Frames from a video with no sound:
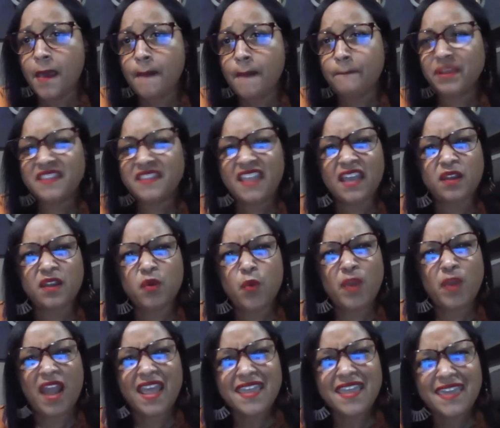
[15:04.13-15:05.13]
But then
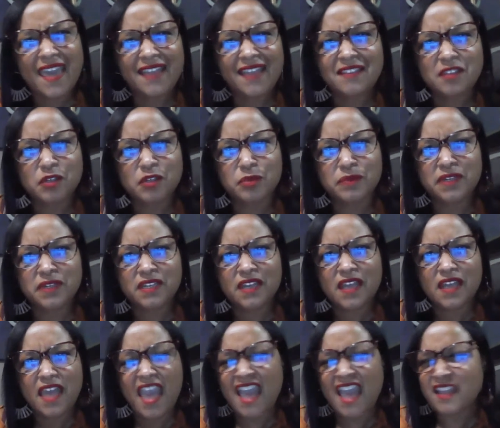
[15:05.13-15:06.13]
when I get them
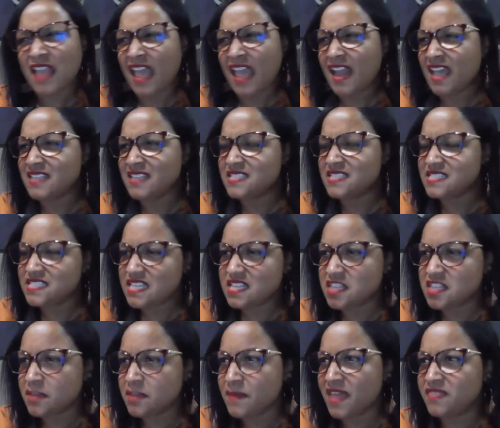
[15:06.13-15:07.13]
and I see
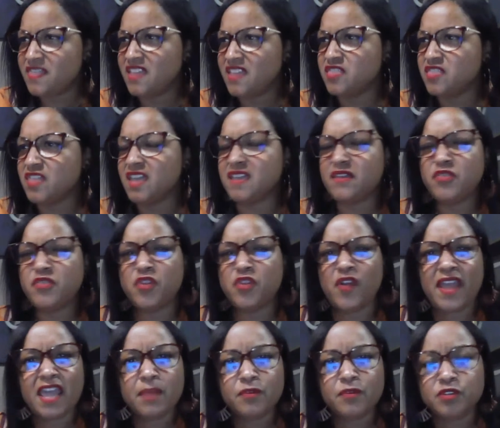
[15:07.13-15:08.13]
them, and then they're
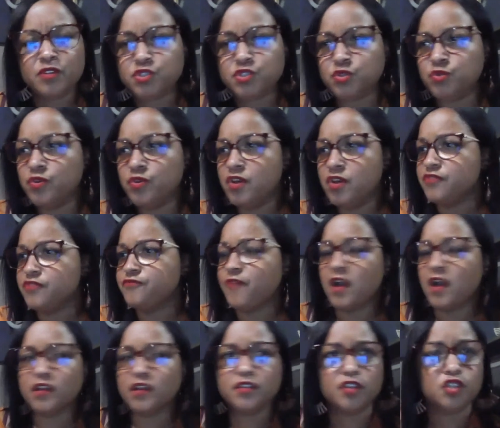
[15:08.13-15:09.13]
able to
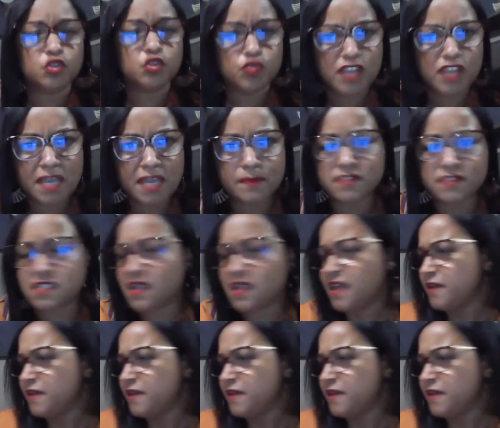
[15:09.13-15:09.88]
follow the dreams,